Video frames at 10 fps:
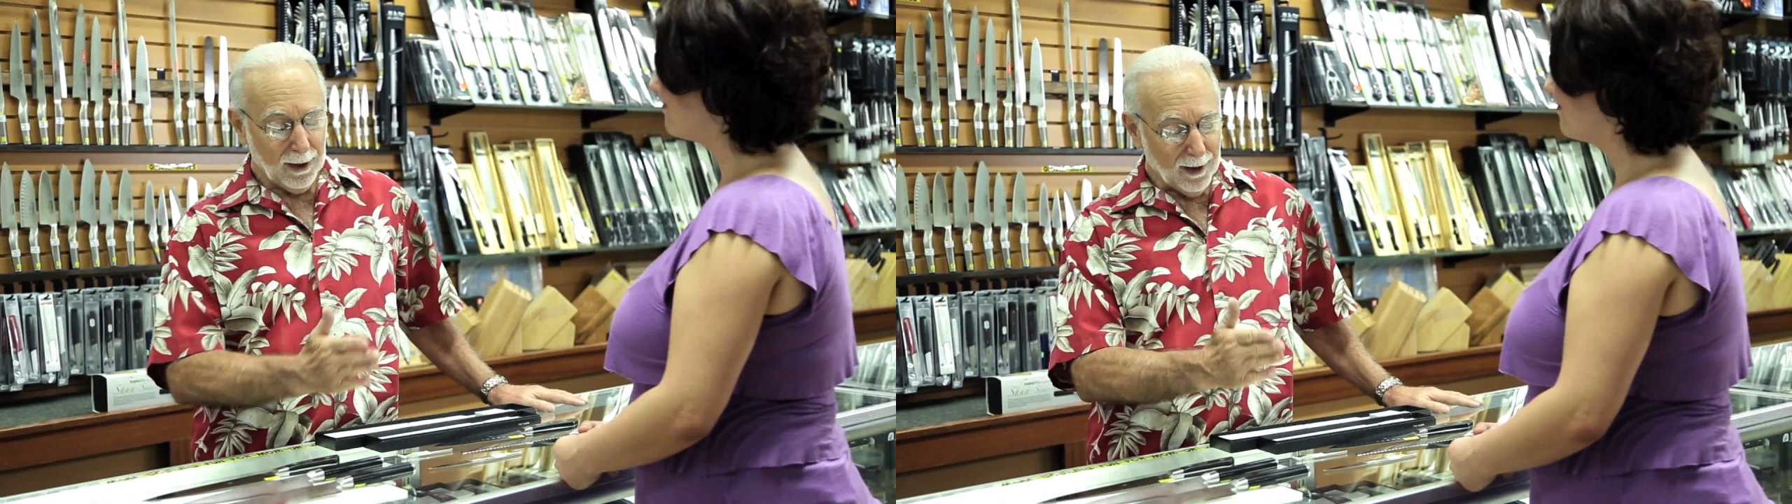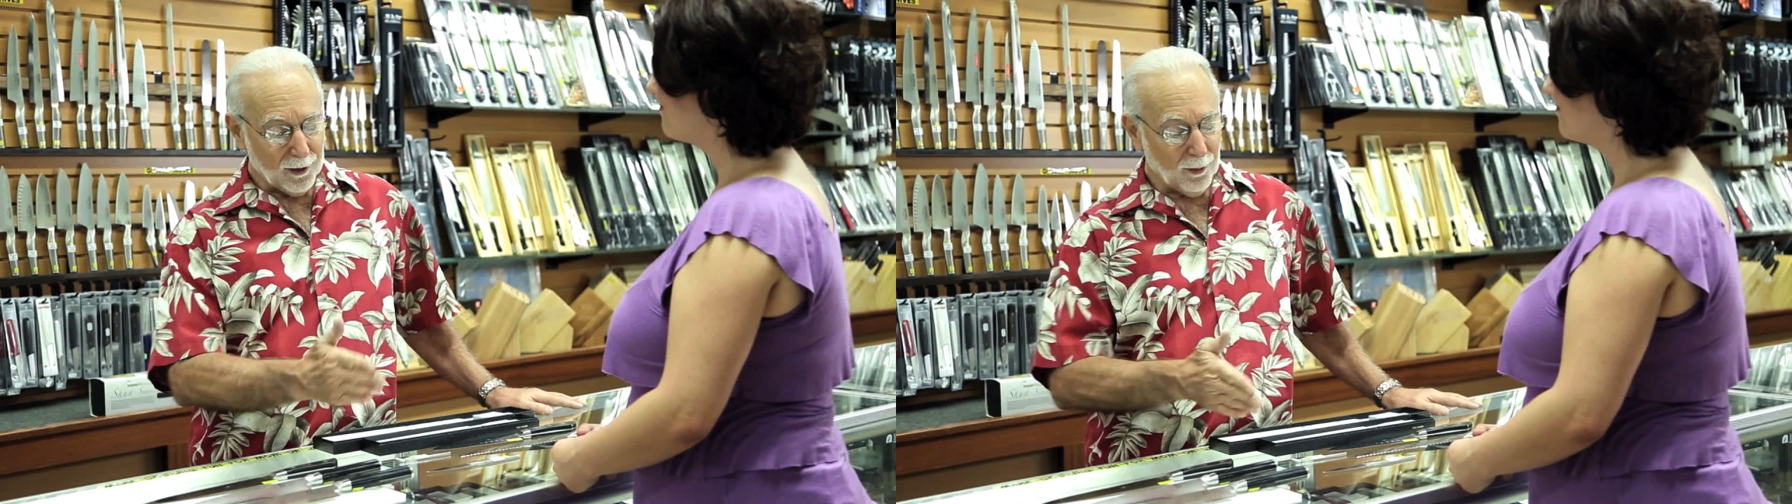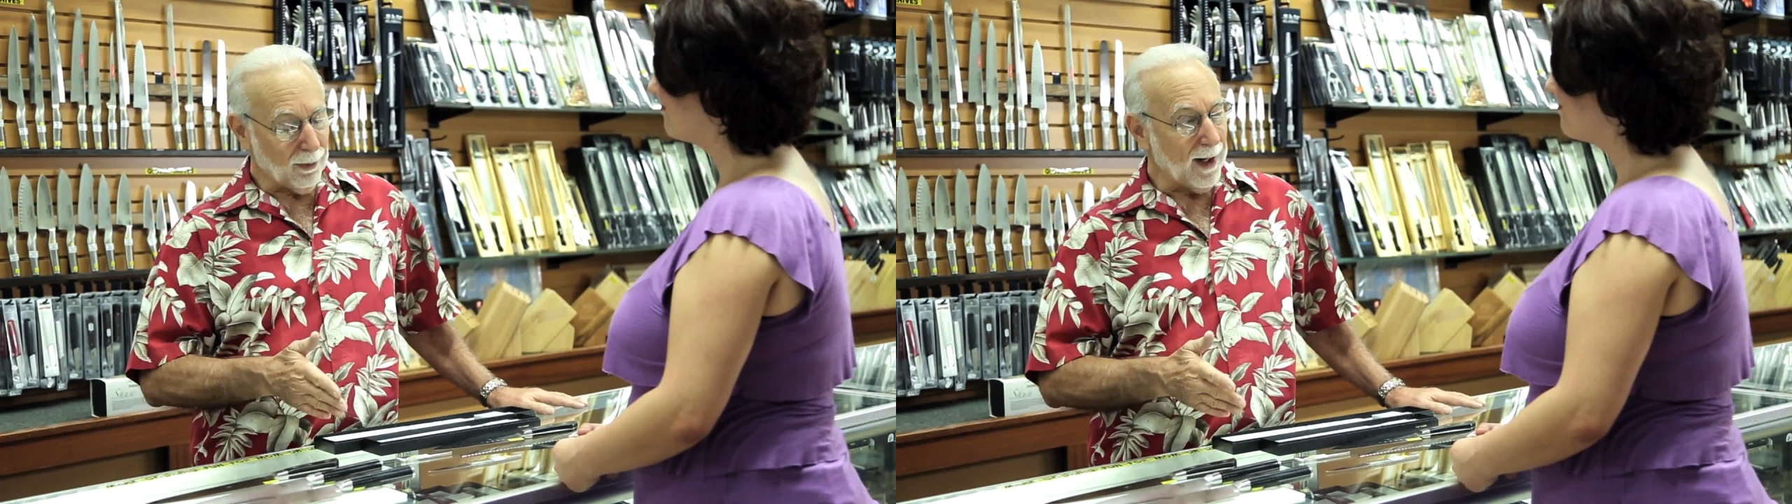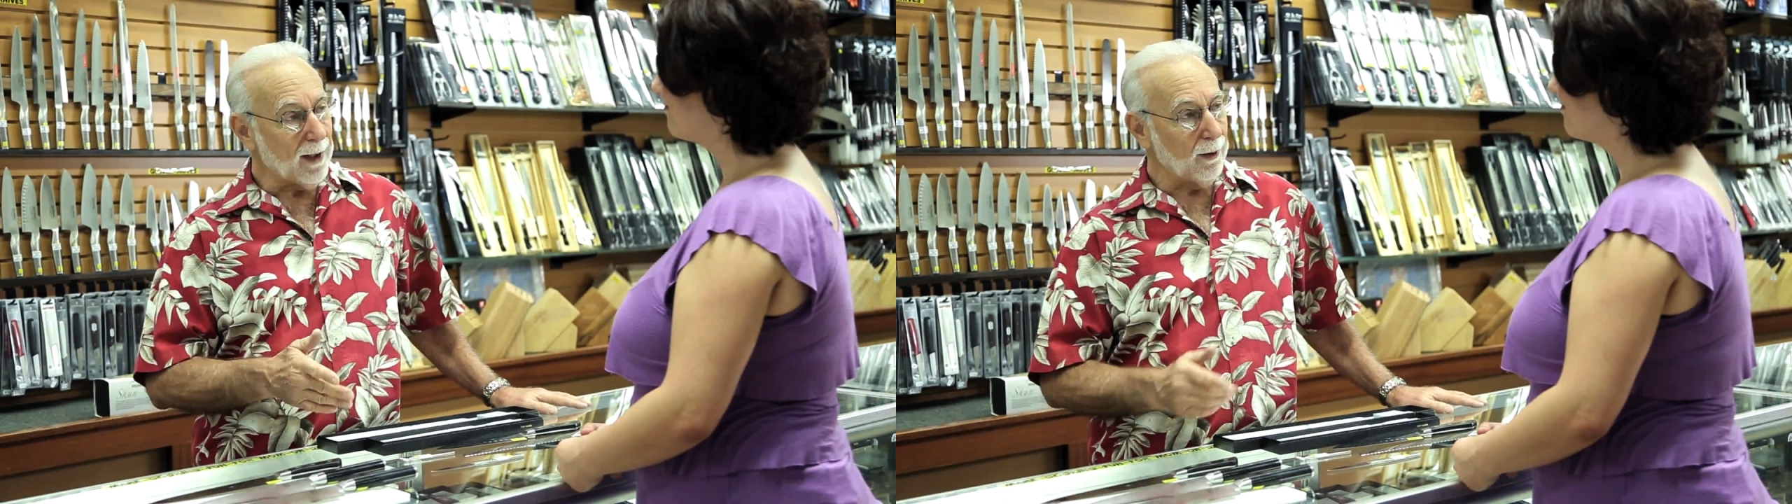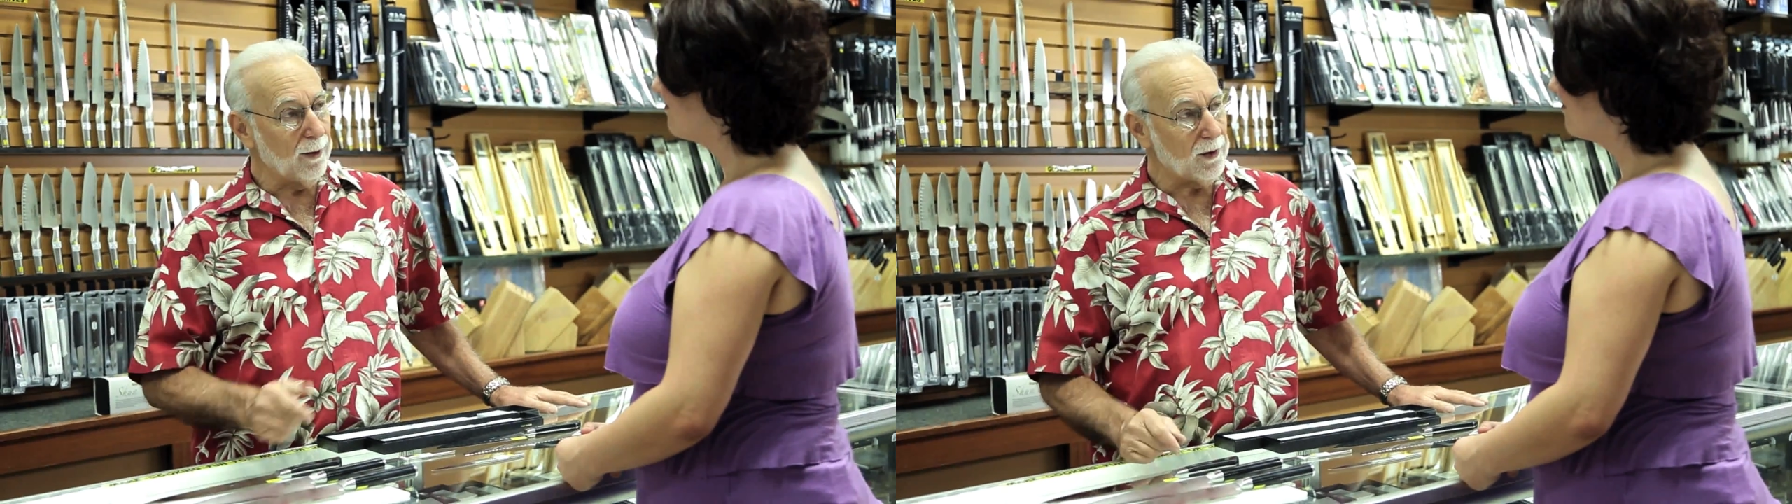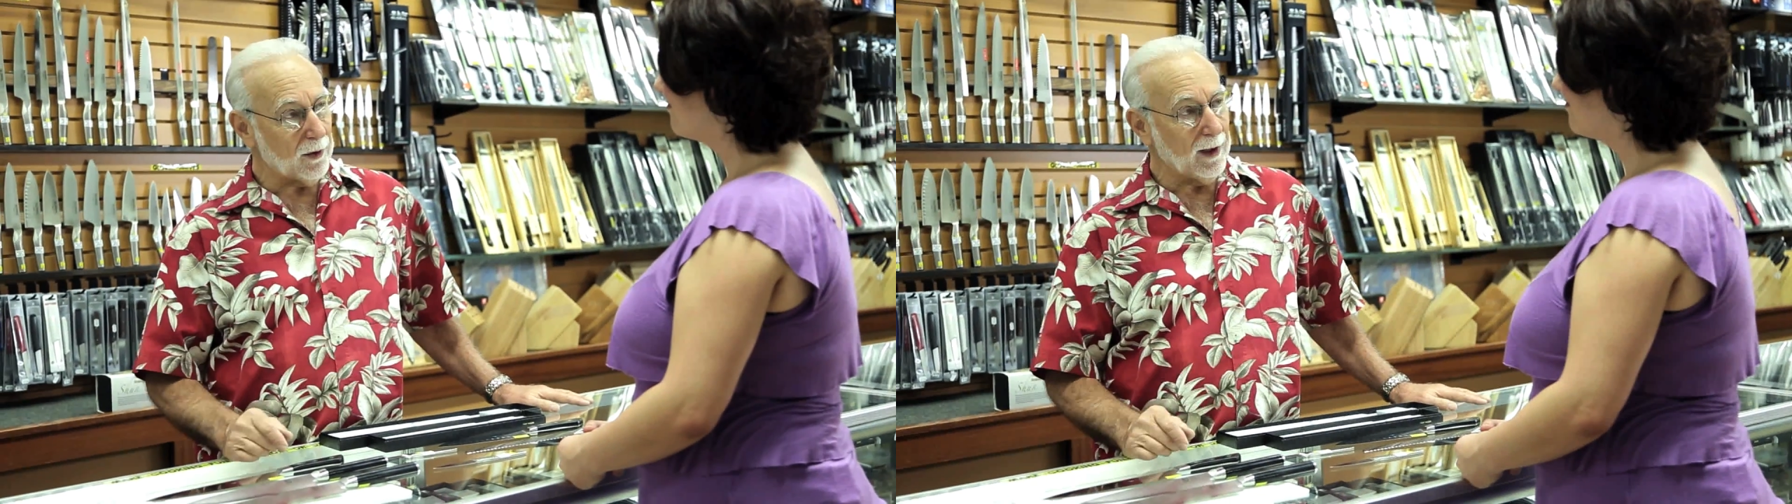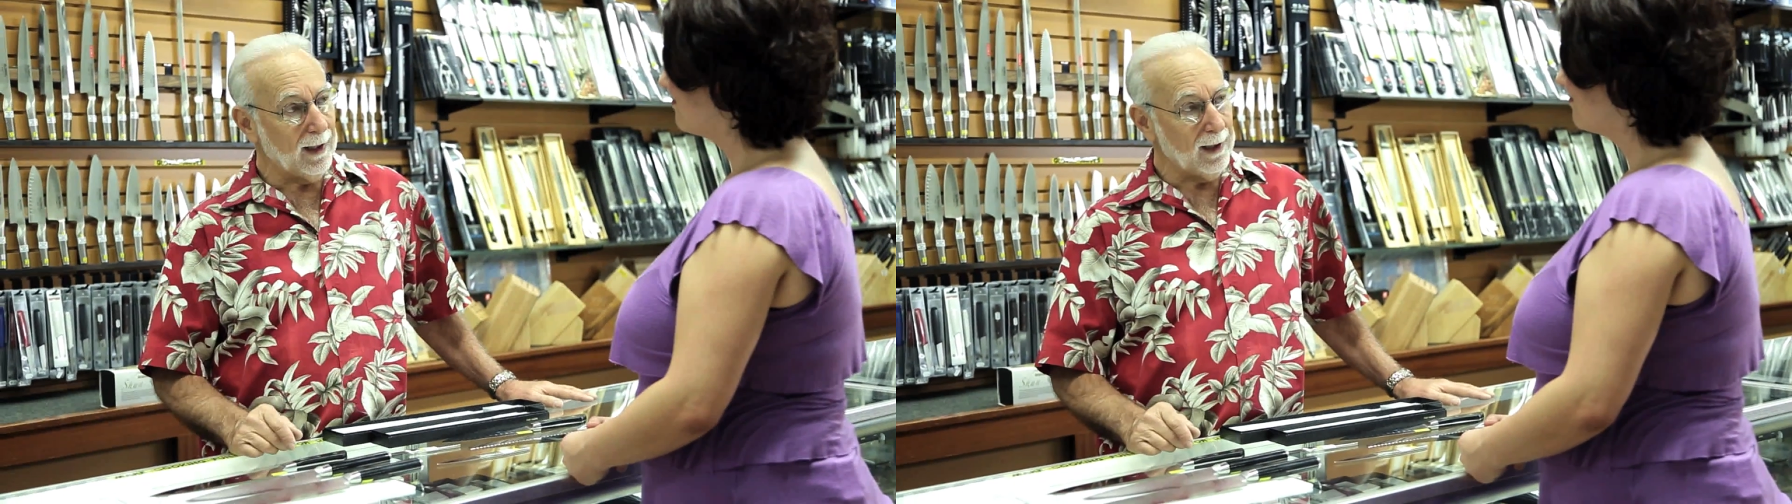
it doesn't break through the skin